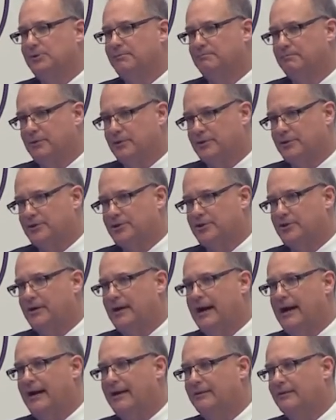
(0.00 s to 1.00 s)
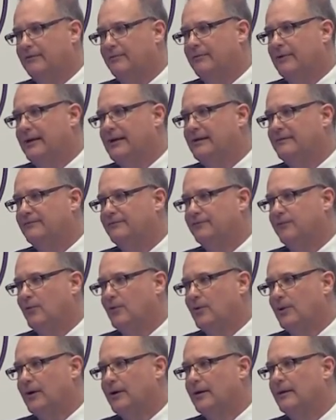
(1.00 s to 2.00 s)
in Berkshire Hathaway
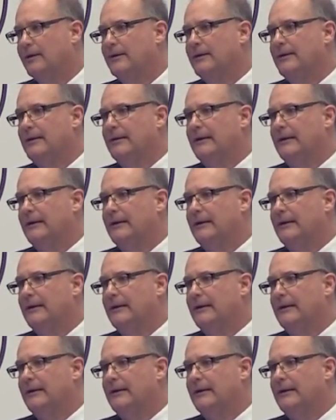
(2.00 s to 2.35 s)
for